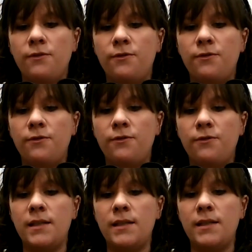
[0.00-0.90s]

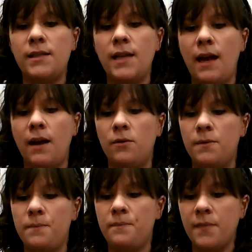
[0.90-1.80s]
fold down.
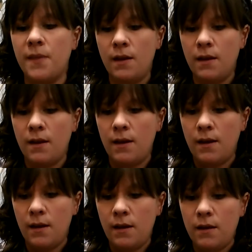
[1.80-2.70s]

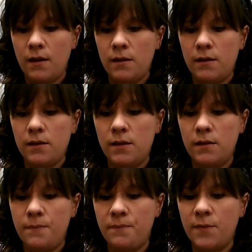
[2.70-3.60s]
And
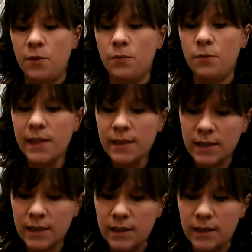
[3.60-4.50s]
the
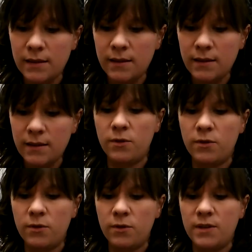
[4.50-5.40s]
reason that
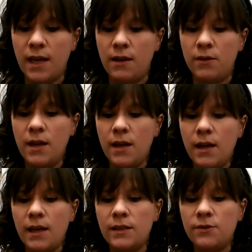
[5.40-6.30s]
they fold down
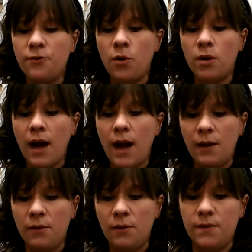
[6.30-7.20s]
is for
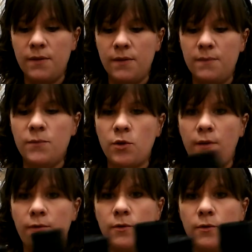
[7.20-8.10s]
eye relief. So I folded